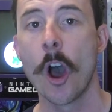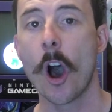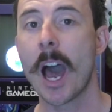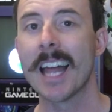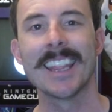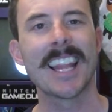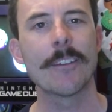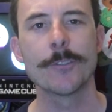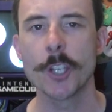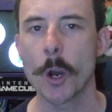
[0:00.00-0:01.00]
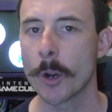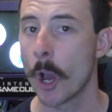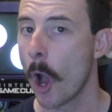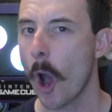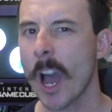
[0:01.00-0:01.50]
I love
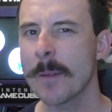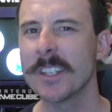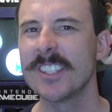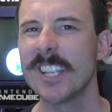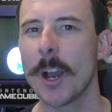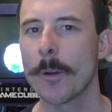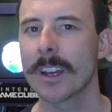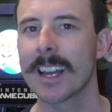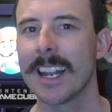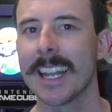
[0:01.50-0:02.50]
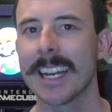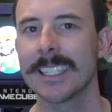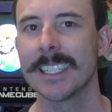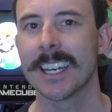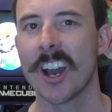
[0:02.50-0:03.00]
Zelda. I'm a Zelda
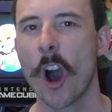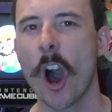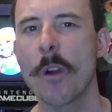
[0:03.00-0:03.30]
collector.